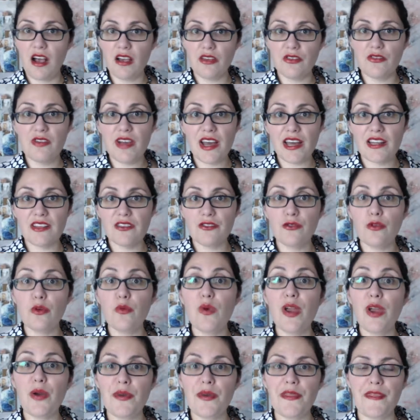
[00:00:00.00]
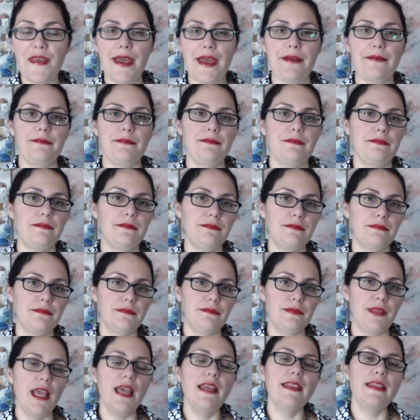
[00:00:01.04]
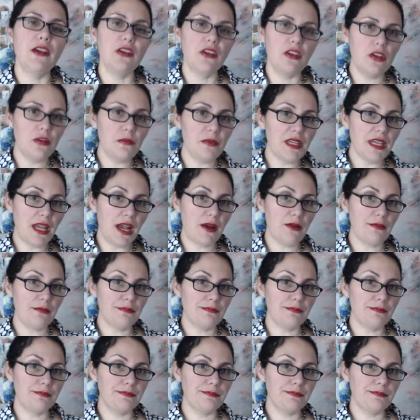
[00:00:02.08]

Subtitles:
You got to do away with that. Now hear me out.